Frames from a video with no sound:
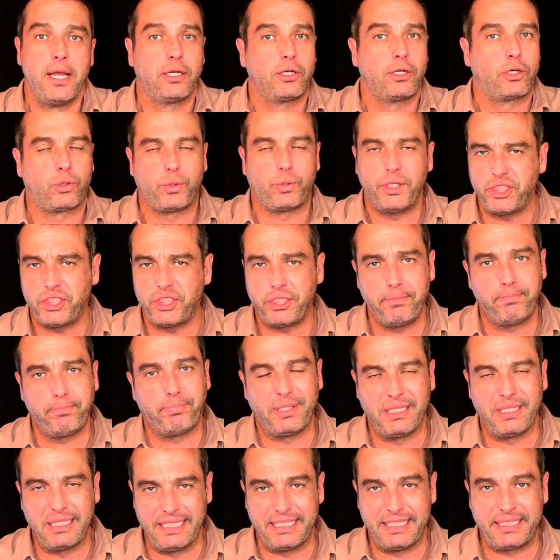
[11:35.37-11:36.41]
Christian
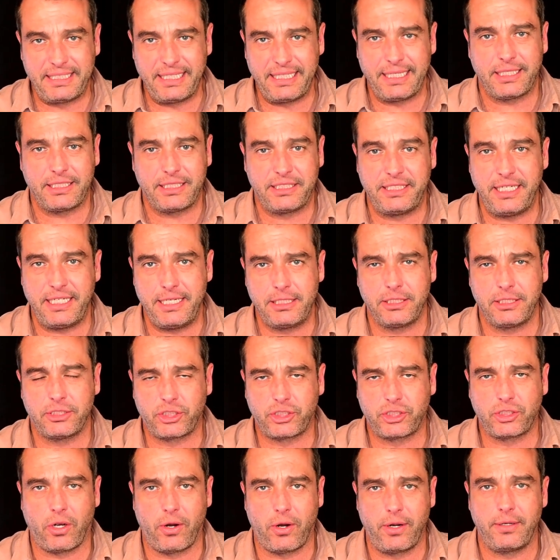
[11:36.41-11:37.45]
Pulisic didn't
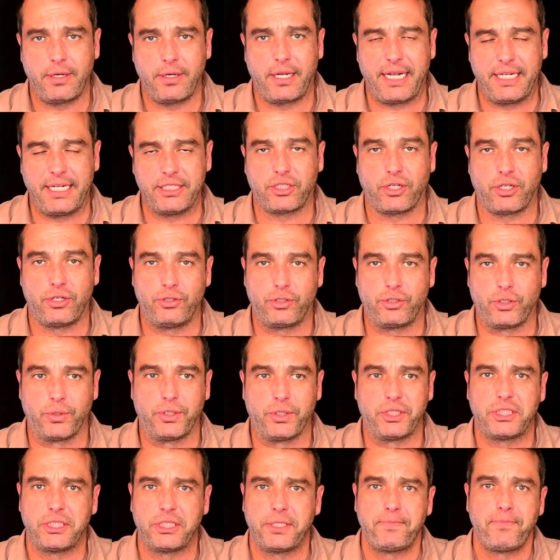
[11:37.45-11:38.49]
start against
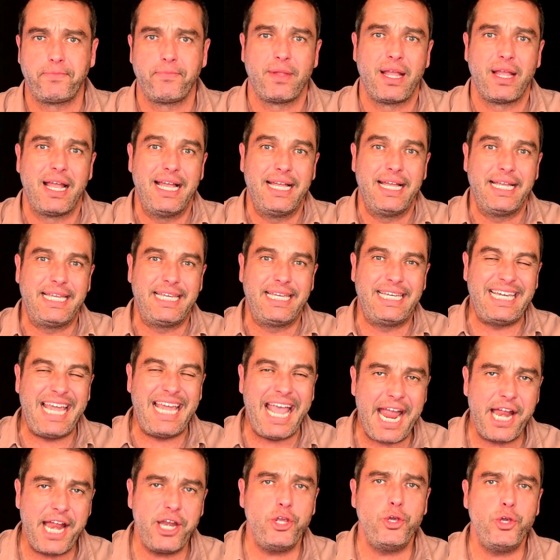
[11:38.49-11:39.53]
Honduras.
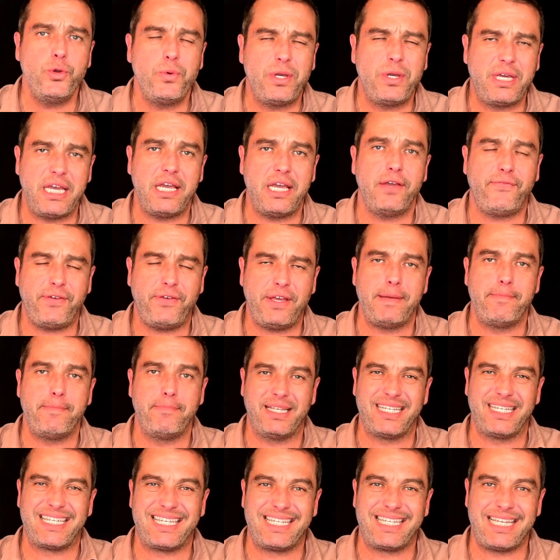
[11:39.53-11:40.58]
Can you give him
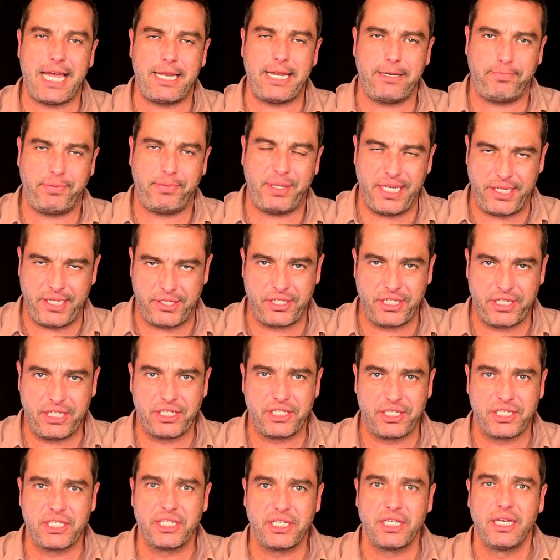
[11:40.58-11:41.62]
the set
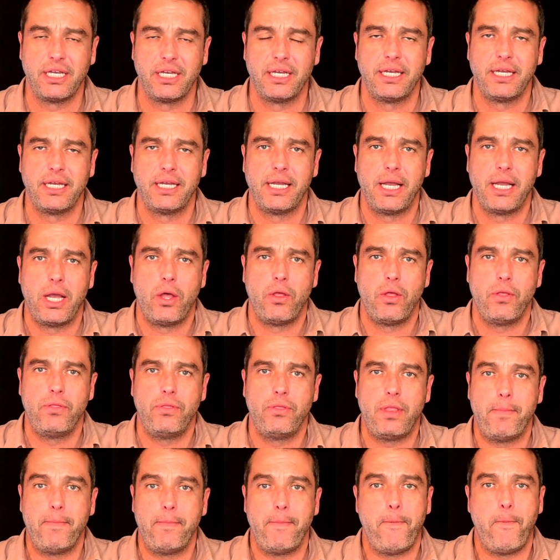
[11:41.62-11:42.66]
pieces
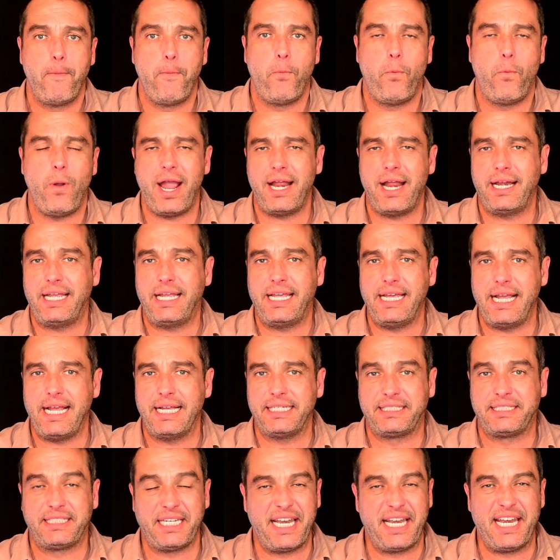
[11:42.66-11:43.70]
when he
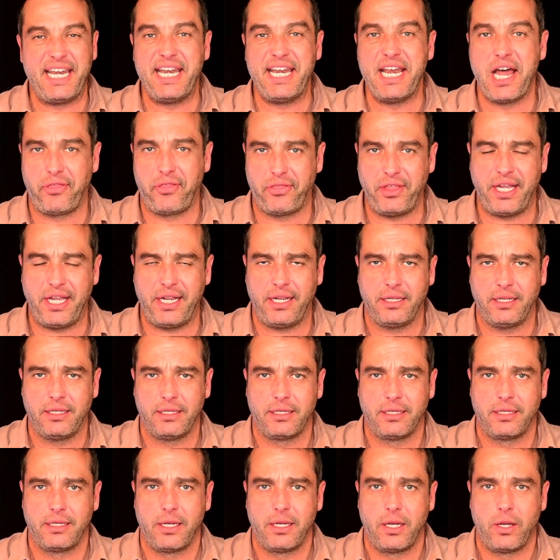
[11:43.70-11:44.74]
has done nothing
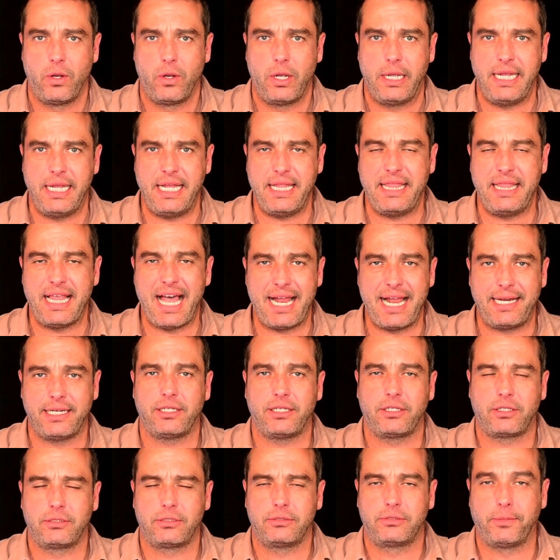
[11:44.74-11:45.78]
in that
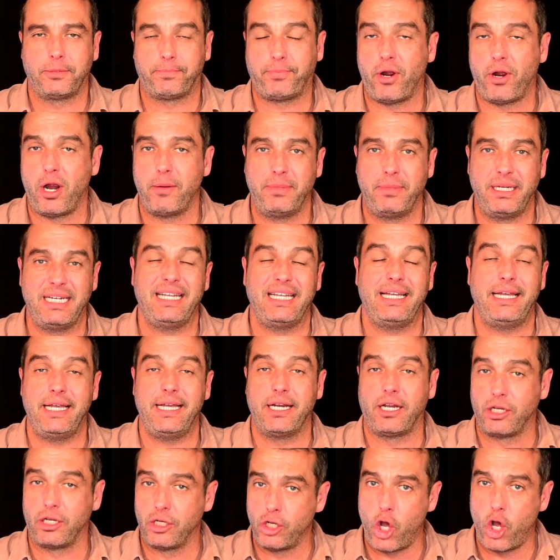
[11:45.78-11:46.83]
department in
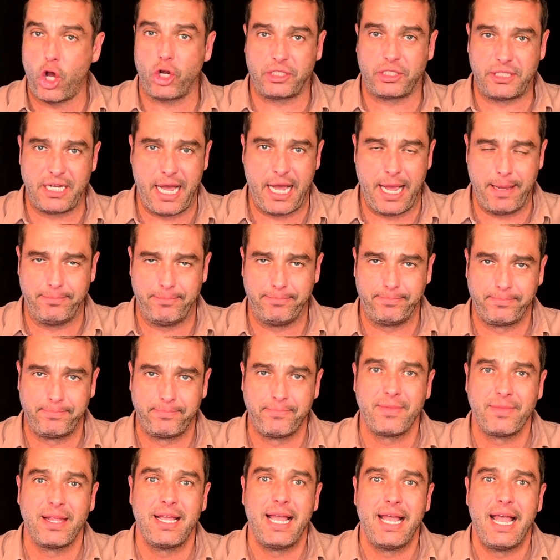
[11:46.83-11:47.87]
a long time?
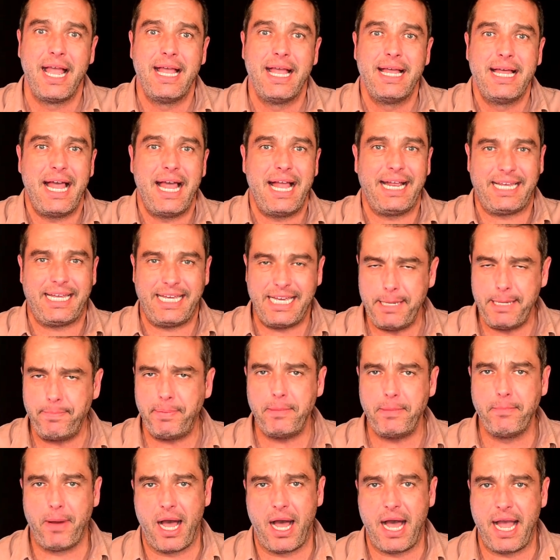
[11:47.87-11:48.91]
And keep
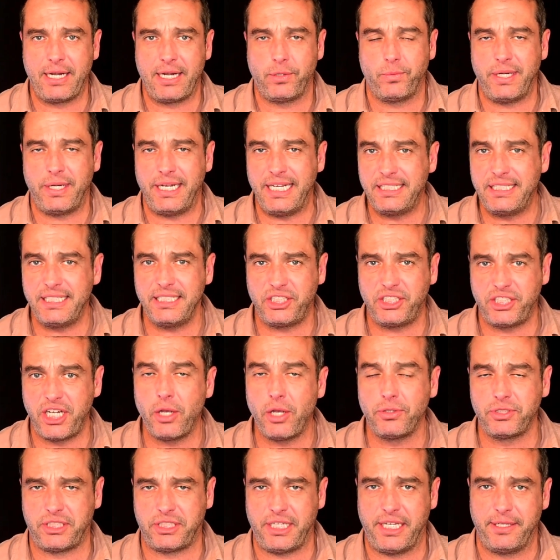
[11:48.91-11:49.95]
in mind, when he's at
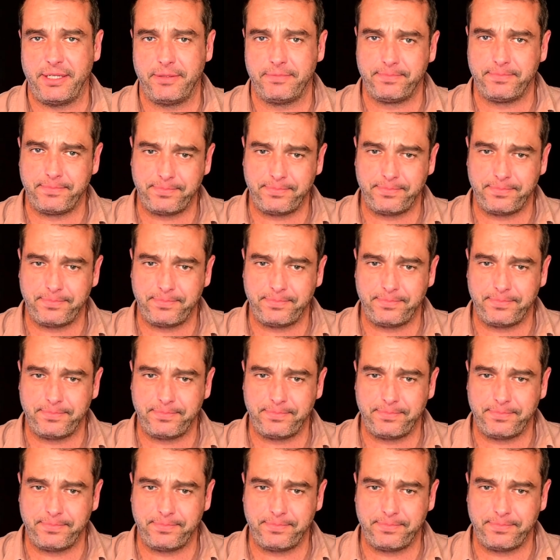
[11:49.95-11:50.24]
Chelsea,